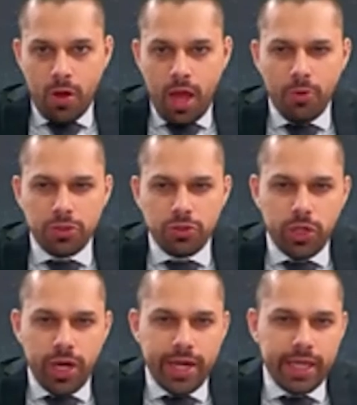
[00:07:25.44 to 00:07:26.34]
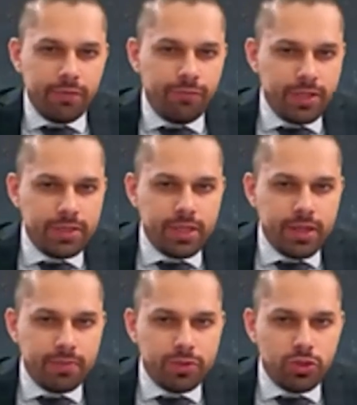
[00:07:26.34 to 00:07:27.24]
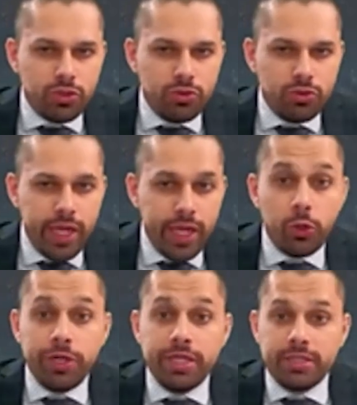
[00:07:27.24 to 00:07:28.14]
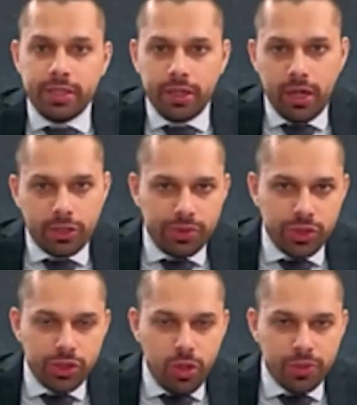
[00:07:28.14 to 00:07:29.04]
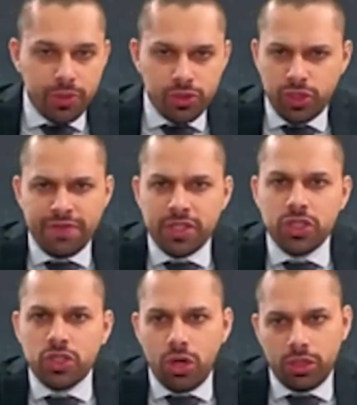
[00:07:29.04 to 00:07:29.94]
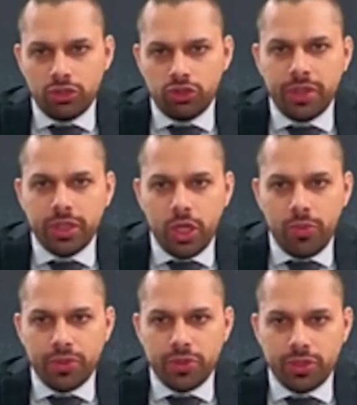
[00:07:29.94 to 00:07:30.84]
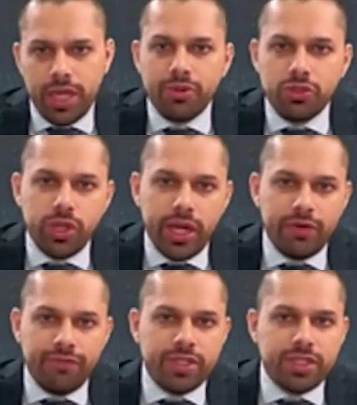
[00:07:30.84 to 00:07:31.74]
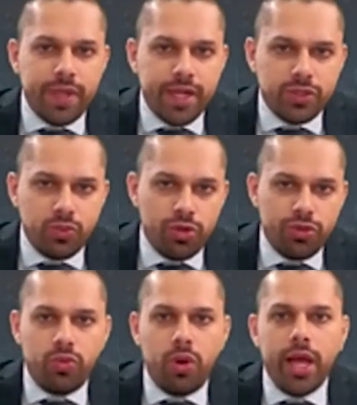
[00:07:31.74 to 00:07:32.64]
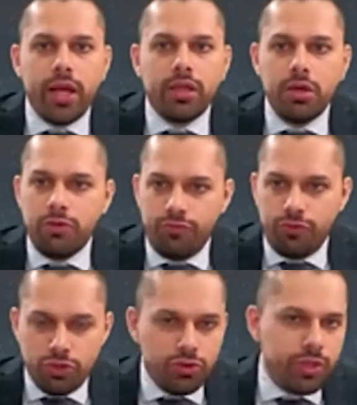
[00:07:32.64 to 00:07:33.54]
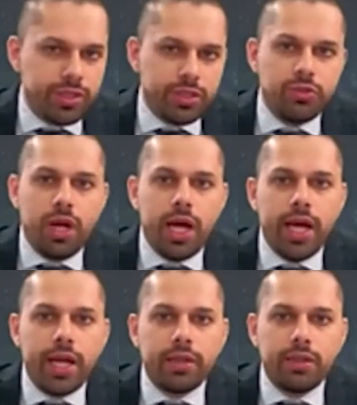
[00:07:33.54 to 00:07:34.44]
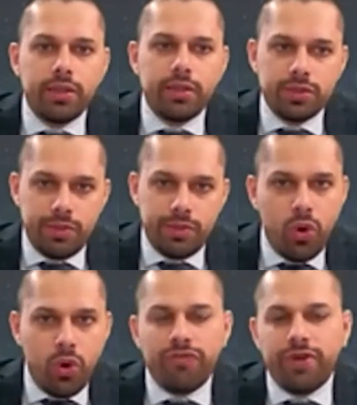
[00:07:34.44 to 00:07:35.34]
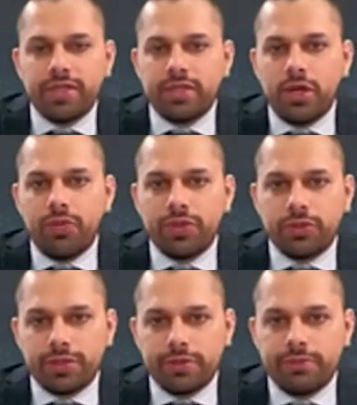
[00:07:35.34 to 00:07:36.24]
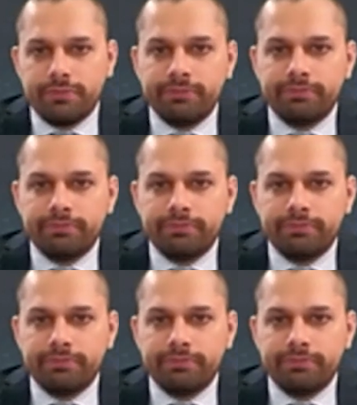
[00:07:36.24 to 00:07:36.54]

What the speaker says: How would you try to convince them to increase their contribution to open source or even start contributing to open source? How would you try and convince them that it's worthwhile for you as a new hire to be more invested in open source?